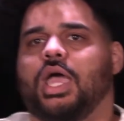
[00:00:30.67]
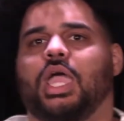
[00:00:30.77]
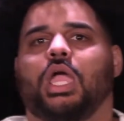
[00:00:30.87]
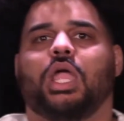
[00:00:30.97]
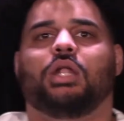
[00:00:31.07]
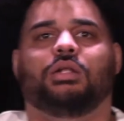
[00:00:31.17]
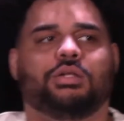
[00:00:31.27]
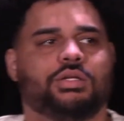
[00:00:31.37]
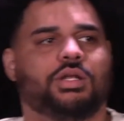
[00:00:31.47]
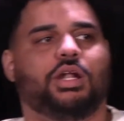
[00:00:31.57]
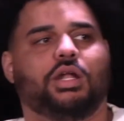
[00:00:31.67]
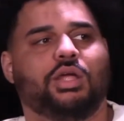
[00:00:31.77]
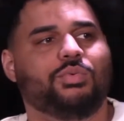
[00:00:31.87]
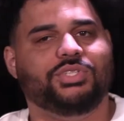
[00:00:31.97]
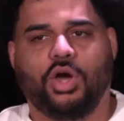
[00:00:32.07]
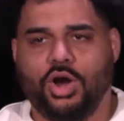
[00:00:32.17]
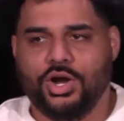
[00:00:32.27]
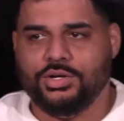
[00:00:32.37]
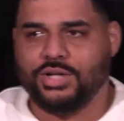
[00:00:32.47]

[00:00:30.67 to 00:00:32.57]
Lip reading: and it was hard.